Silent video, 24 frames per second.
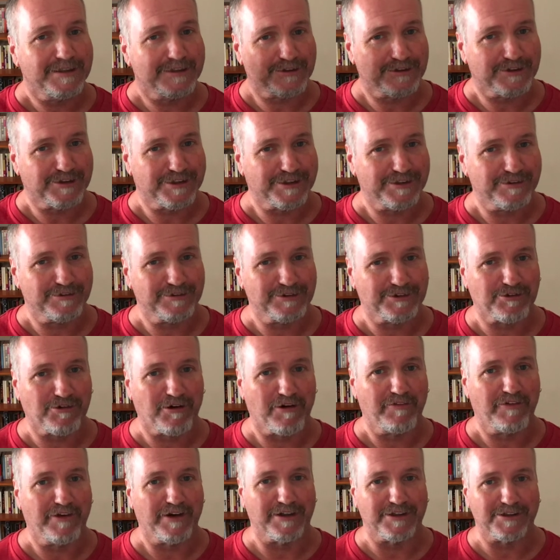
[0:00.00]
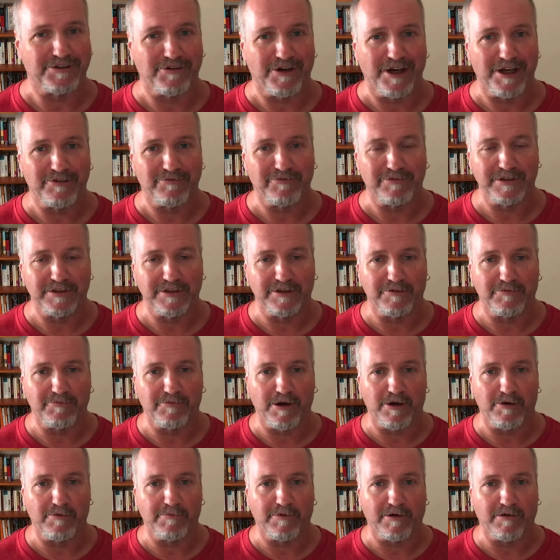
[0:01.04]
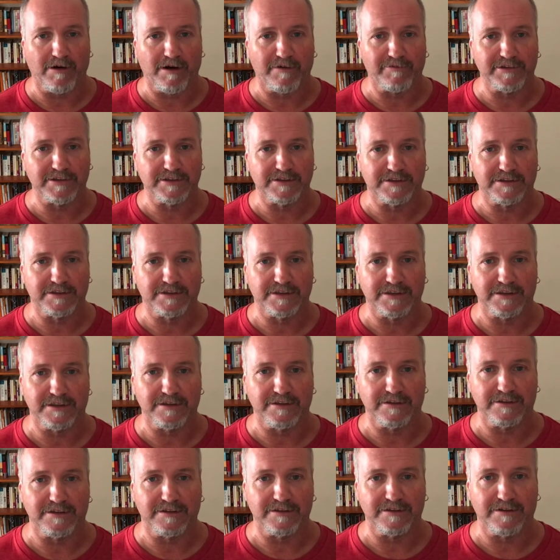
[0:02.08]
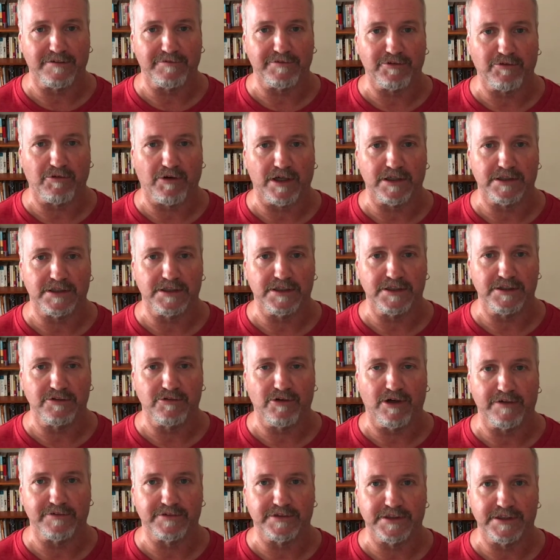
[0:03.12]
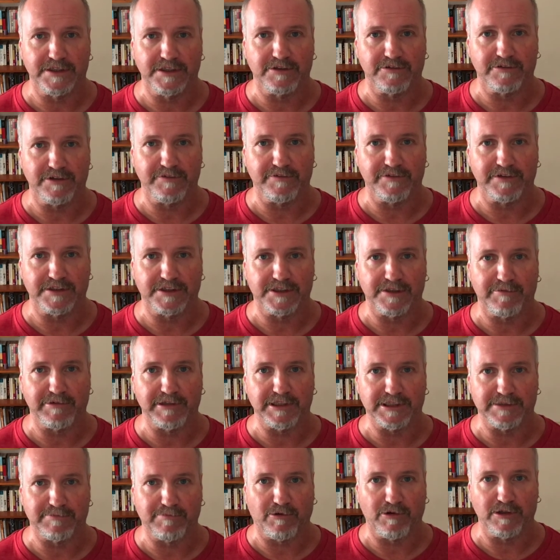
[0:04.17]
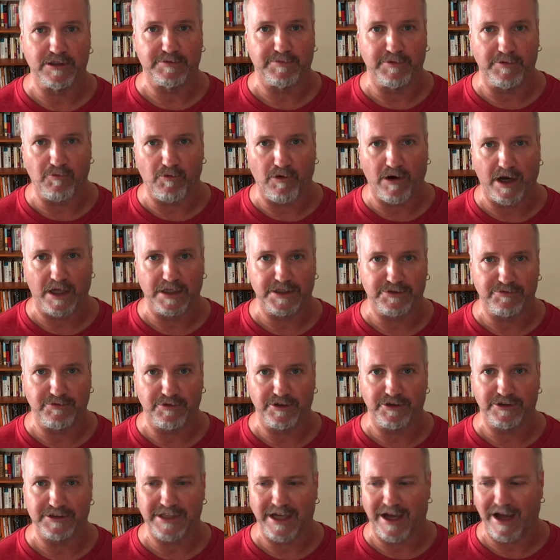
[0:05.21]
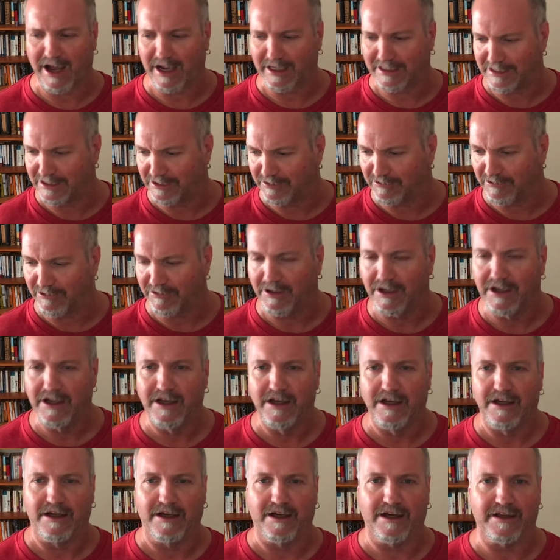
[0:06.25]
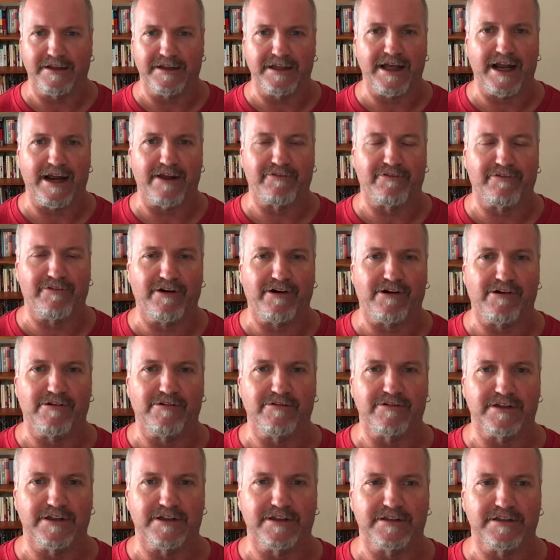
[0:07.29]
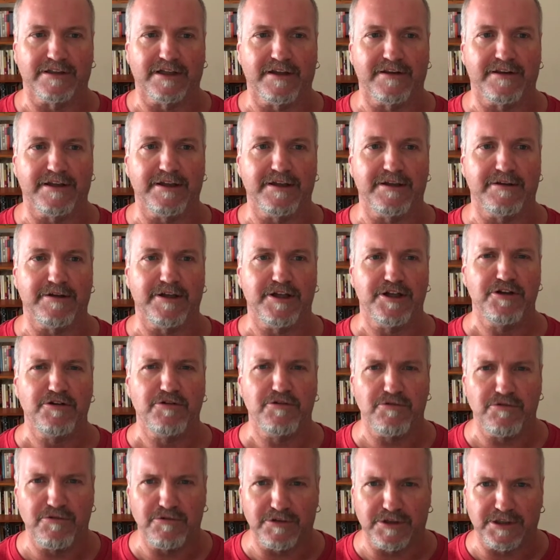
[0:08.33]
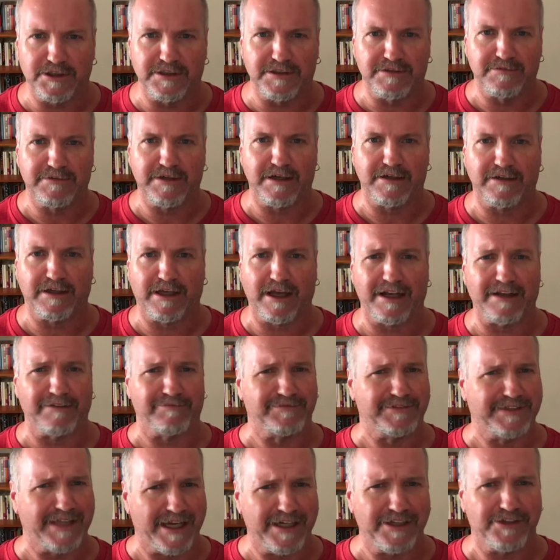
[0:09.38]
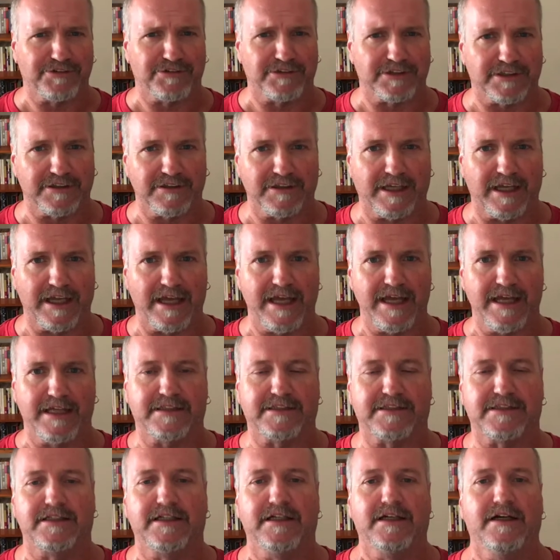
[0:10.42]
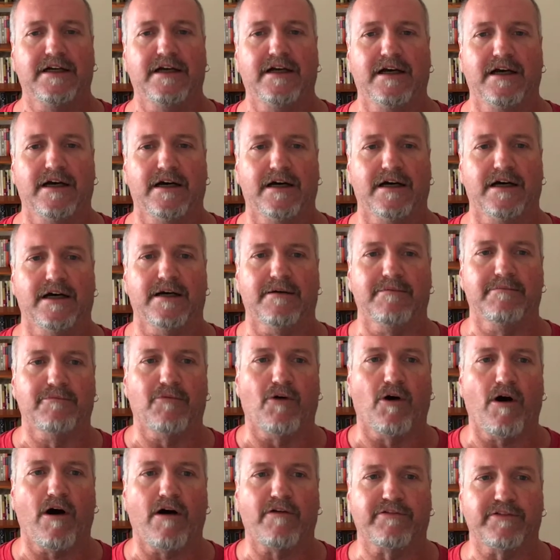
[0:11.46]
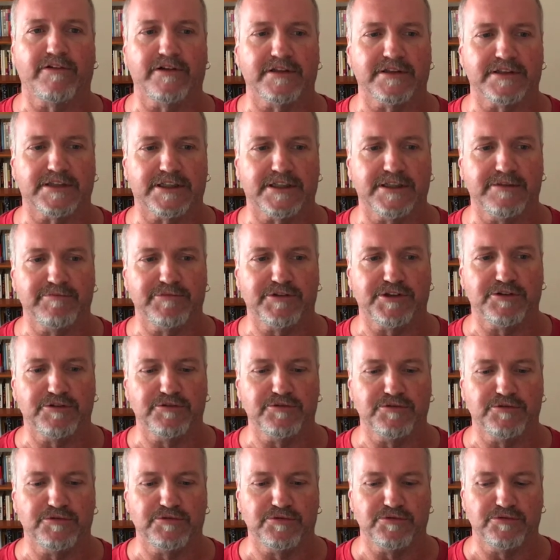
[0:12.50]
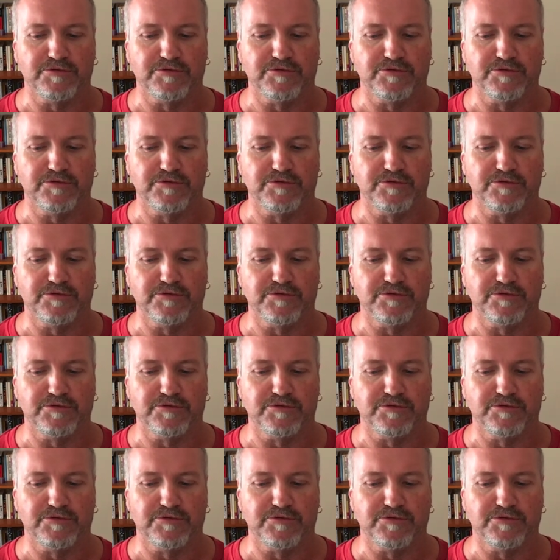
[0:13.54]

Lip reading: are still sort of in us, right? A lot of us love to watch the UFC or even some of the sports we watch, whether it's hockey or the NFL, the huge, kind of dangerous looking hits. Often seem to